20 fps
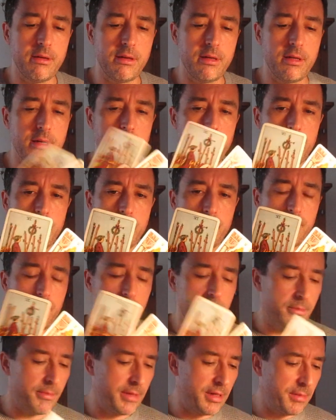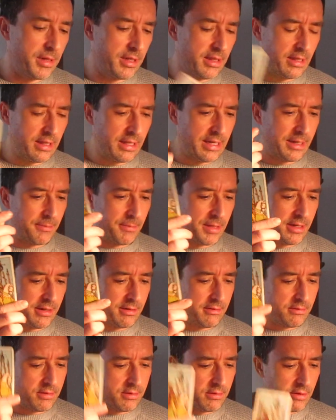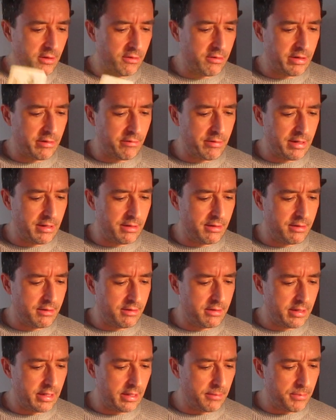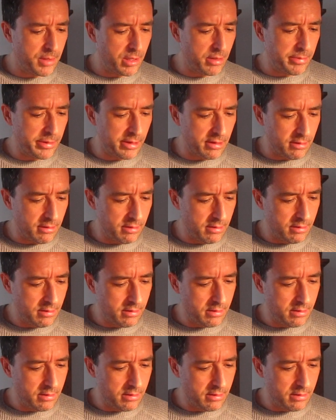They may be in the limelight, doing quite well, getting popular.